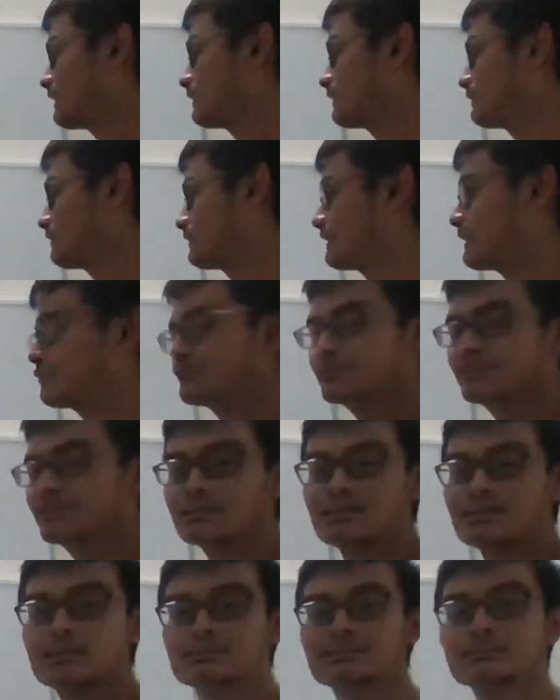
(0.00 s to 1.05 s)
a definite
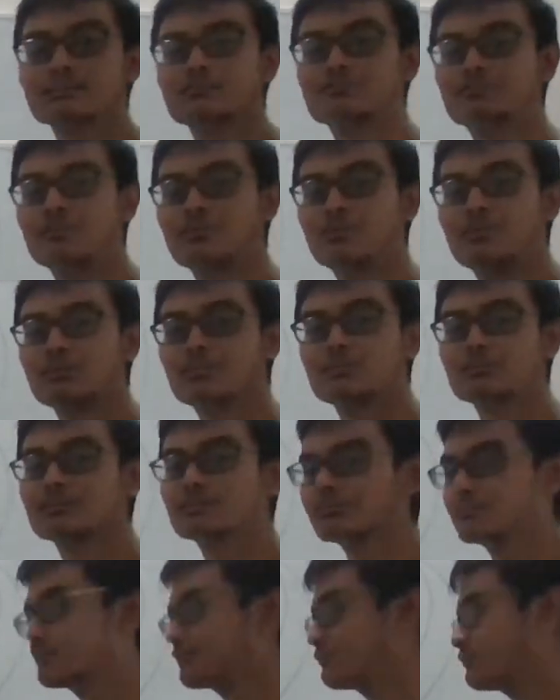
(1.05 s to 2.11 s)
answer for all the
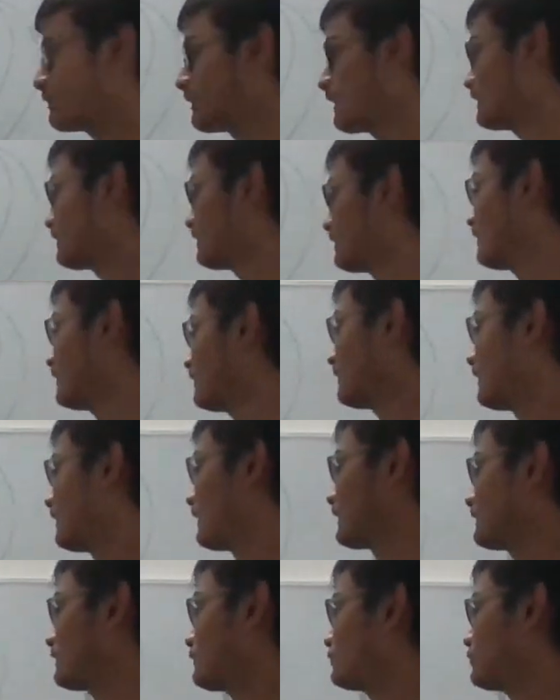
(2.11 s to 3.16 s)
three. If you get
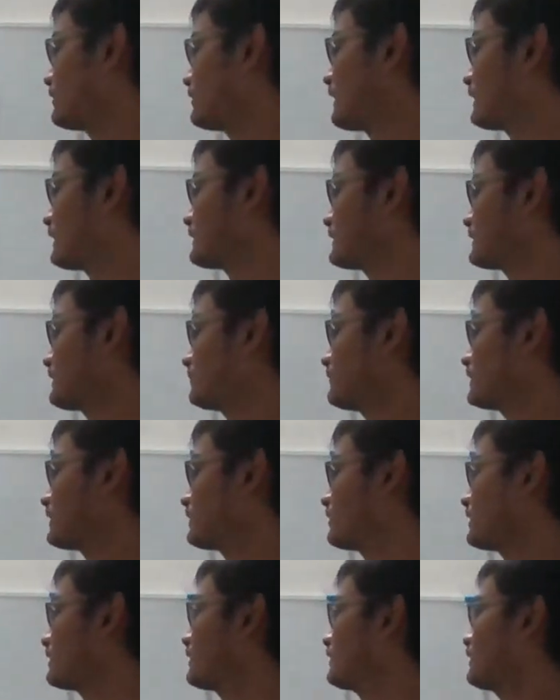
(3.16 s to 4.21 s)
like different answer
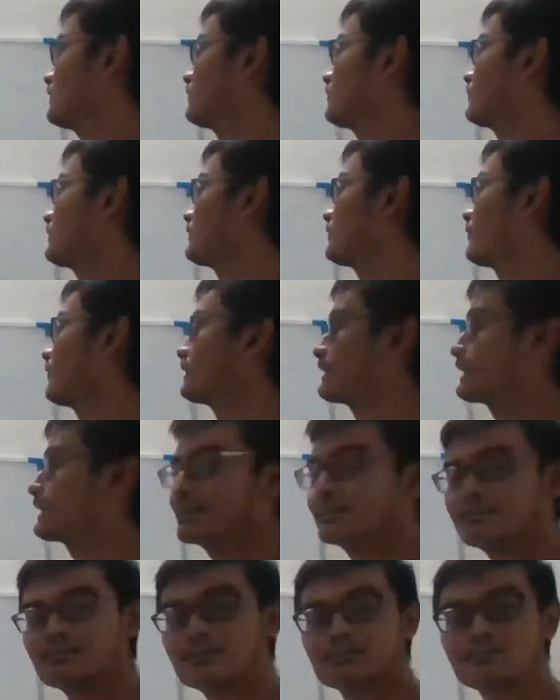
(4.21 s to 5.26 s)
between the two, you
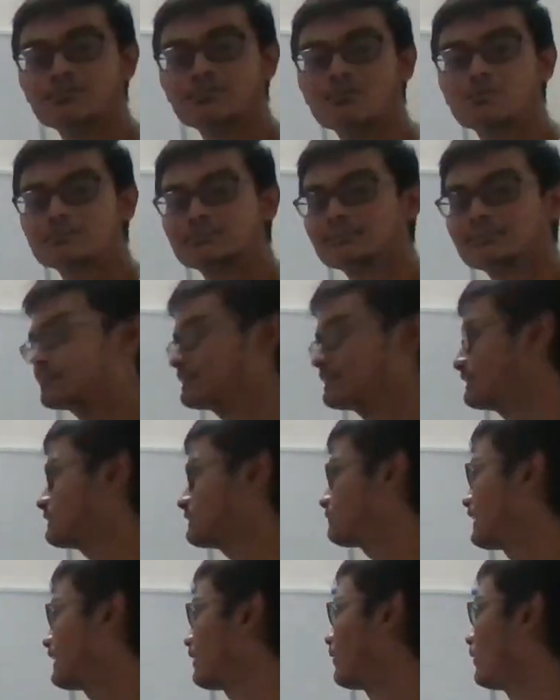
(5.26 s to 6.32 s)
won't
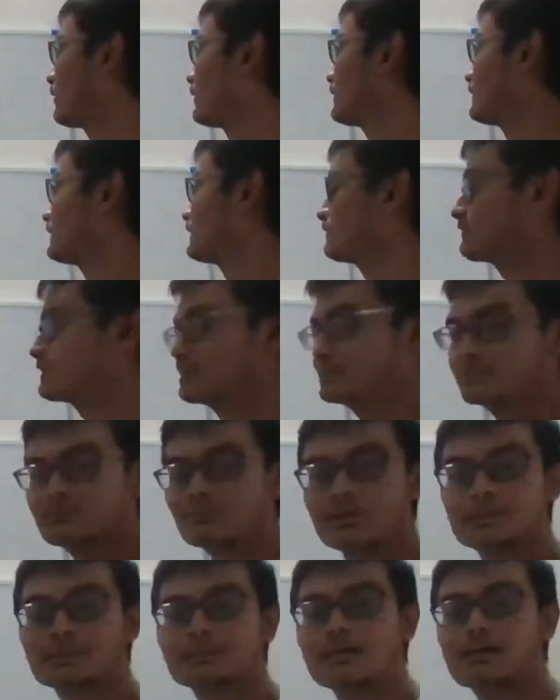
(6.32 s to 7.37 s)
satisfy all the three. It's
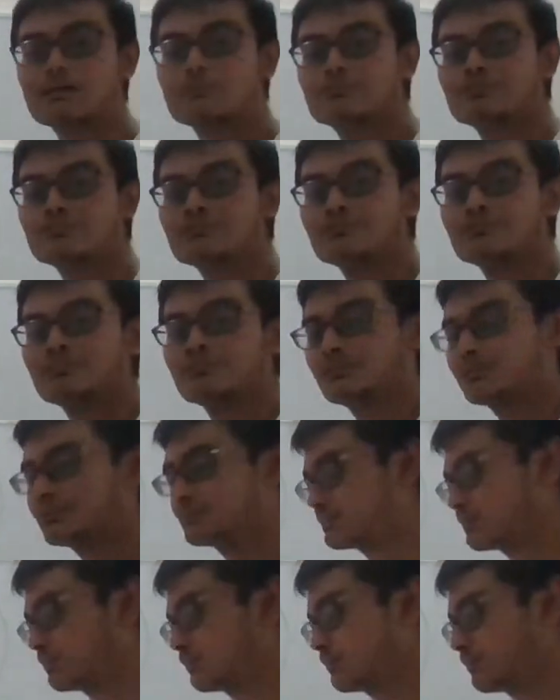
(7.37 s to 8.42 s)
quite tough.
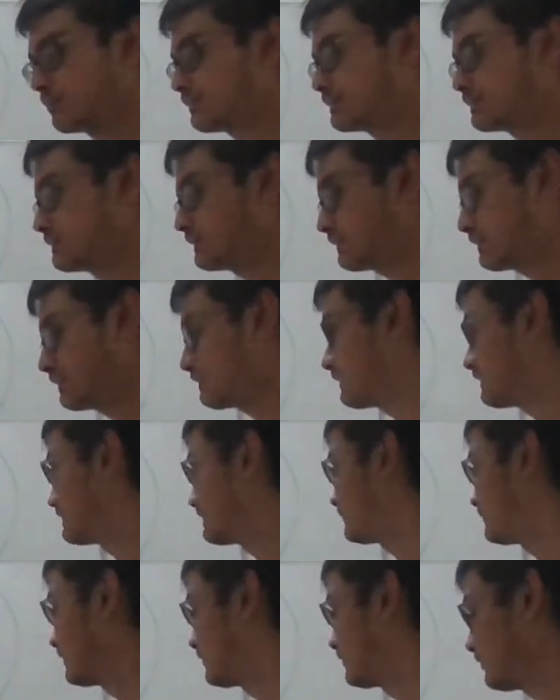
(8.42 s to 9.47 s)
So basically there is
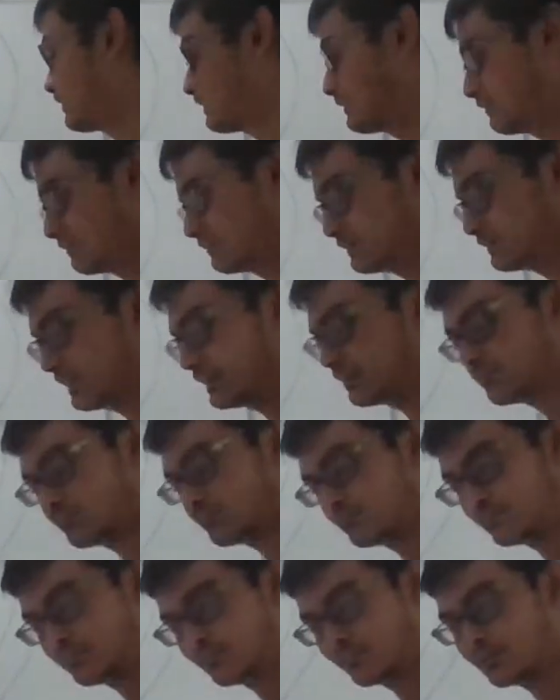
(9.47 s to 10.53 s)
one way to check.
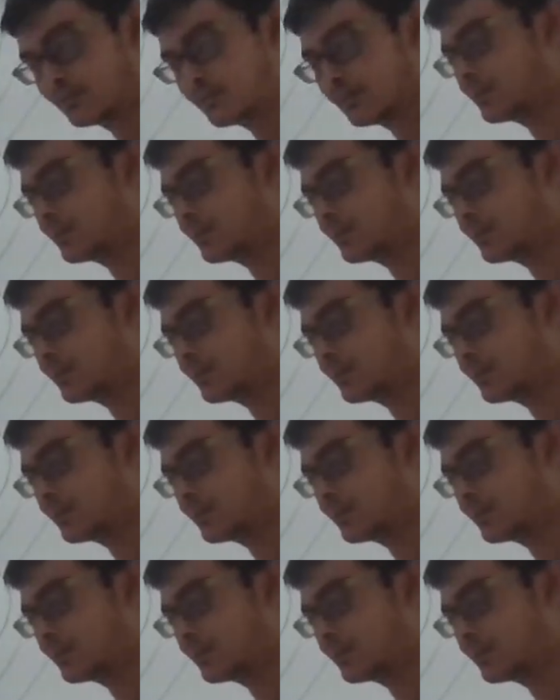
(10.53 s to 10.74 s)
And